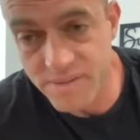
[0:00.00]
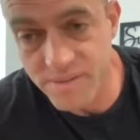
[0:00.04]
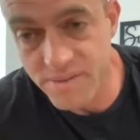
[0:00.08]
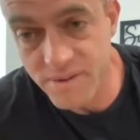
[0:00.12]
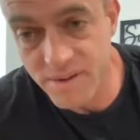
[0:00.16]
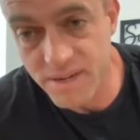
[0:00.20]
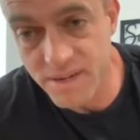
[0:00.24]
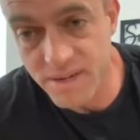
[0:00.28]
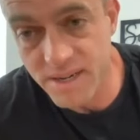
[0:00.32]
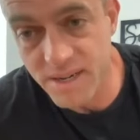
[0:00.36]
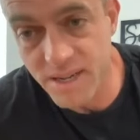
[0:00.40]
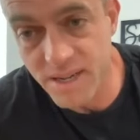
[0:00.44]
of a
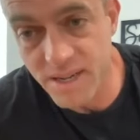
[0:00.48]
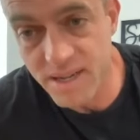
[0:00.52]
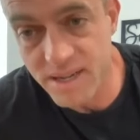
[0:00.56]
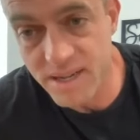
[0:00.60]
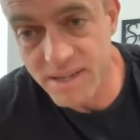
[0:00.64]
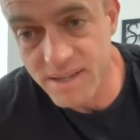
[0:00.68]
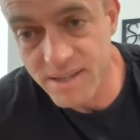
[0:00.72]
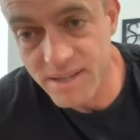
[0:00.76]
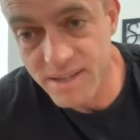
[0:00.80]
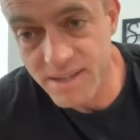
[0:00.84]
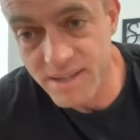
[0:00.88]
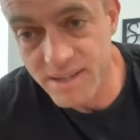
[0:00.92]
fucking day.
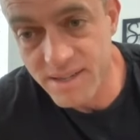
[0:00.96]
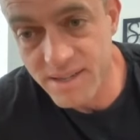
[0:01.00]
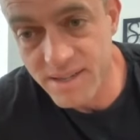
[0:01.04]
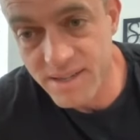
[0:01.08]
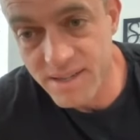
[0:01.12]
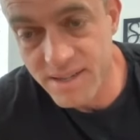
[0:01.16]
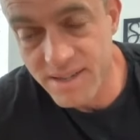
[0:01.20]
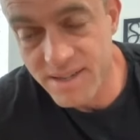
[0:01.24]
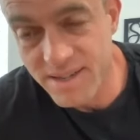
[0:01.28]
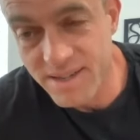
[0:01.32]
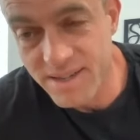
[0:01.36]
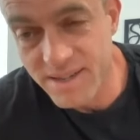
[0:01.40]

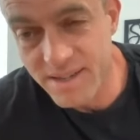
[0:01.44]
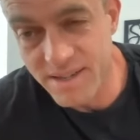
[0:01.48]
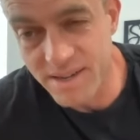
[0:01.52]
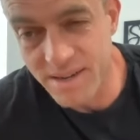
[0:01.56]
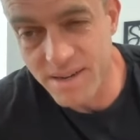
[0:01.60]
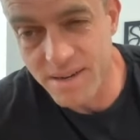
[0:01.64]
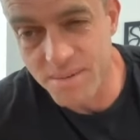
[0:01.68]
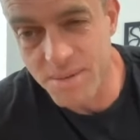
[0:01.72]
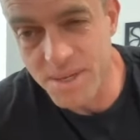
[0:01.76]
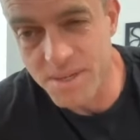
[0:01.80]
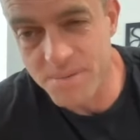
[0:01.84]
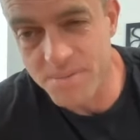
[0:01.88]
You
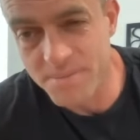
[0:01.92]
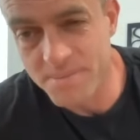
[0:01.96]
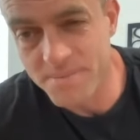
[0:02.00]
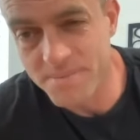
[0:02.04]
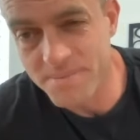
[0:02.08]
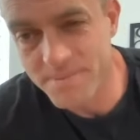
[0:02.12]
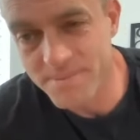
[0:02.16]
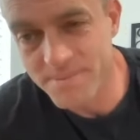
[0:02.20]
know what I mean?